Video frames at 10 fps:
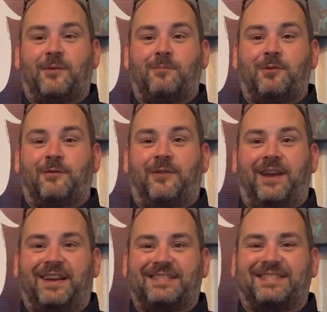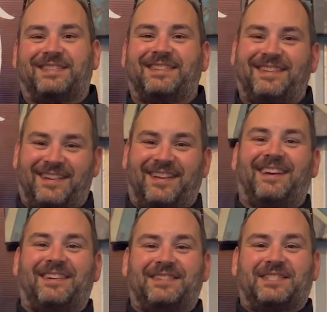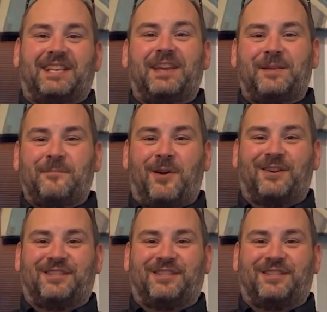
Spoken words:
Brewfest. See you in March,